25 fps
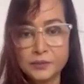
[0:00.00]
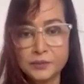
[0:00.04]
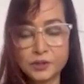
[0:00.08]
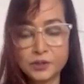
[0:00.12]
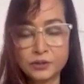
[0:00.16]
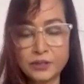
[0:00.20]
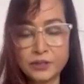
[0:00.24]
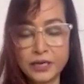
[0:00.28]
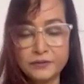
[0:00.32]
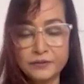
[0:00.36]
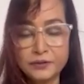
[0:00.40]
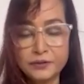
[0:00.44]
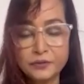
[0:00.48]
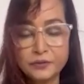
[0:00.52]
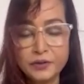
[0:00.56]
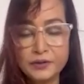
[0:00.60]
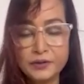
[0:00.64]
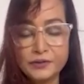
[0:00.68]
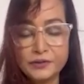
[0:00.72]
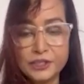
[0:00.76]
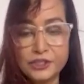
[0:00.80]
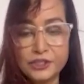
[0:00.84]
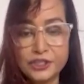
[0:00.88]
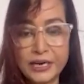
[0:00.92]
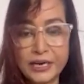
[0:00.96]
So therefore, we've
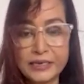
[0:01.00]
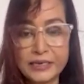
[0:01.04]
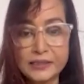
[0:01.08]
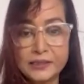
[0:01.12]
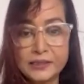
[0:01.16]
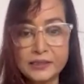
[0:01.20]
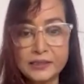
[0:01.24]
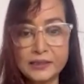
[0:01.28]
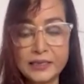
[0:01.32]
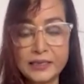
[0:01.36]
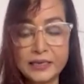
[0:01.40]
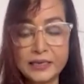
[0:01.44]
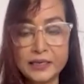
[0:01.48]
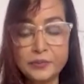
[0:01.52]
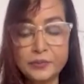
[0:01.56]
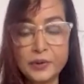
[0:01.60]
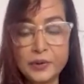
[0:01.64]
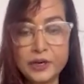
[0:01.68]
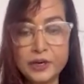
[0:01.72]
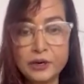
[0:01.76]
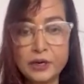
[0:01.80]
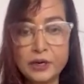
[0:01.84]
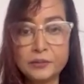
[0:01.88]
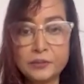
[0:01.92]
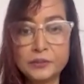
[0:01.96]
suggested that it
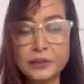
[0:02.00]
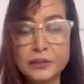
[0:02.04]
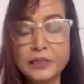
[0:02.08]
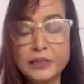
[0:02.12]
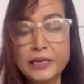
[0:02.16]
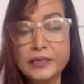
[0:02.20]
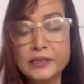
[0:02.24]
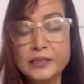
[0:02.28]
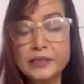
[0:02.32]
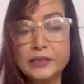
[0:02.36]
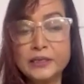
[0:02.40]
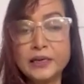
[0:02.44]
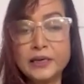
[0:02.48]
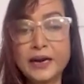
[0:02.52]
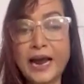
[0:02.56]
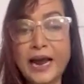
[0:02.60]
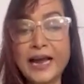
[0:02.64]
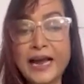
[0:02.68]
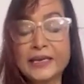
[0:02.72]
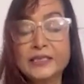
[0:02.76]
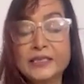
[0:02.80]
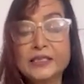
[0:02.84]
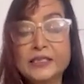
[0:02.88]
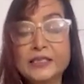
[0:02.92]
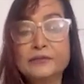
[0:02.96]
become an
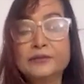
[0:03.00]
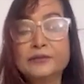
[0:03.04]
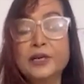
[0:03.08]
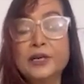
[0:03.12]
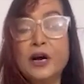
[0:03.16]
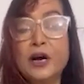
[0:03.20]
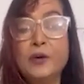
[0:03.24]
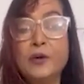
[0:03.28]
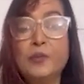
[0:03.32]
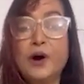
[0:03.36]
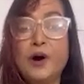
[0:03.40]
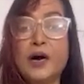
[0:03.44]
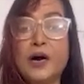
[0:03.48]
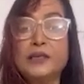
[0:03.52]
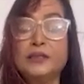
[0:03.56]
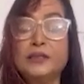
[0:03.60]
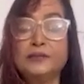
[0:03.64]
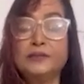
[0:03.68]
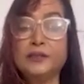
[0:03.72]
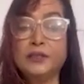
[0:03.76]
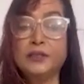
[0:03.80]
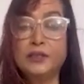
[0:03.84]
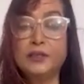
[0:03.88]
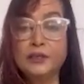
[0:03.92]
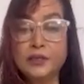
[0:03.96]
interactive part
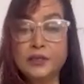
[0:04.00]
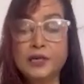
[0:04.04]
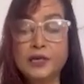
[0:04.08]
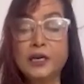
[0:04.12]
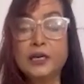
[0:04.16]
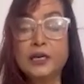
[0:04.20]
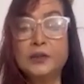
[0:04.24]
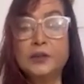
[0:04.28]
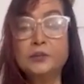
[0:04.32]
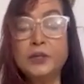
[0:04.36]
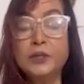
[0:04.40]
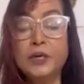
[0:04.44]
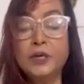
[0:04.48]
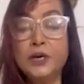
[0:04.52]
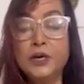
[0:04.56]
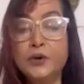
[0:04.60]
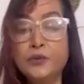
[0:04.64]
of the curriculum,